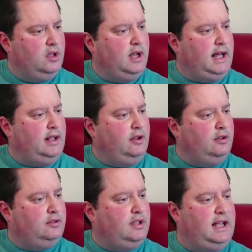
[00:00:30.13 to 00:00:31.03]

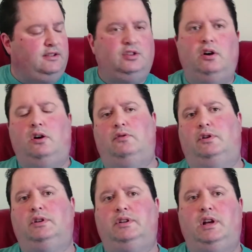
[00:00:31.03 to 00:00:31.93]

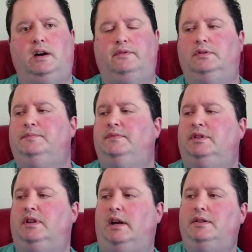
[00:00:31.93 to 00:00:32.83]
Alcantara cover
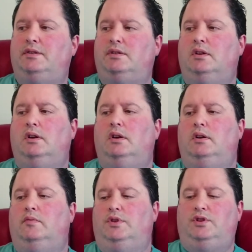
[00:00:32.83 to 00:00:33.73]
case,
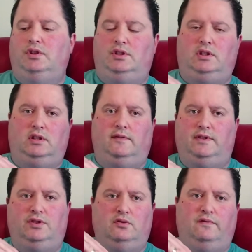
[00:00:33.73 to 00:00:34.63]
which is a lovely
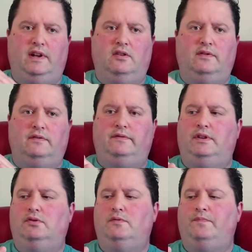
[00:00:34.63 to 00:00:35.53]
sort of velvet
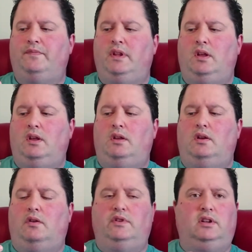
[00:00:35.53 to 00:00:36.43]
feel.
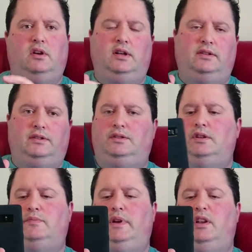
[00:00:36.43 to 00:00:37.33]
I really like this. It
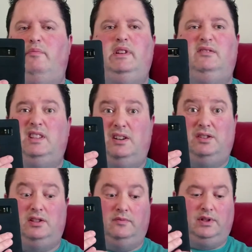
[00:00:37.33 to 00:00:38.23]
does pick up a bit of dust
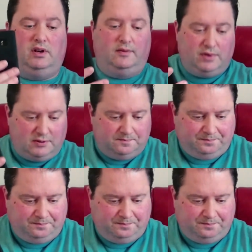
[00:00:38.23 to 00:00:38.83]
sometimes.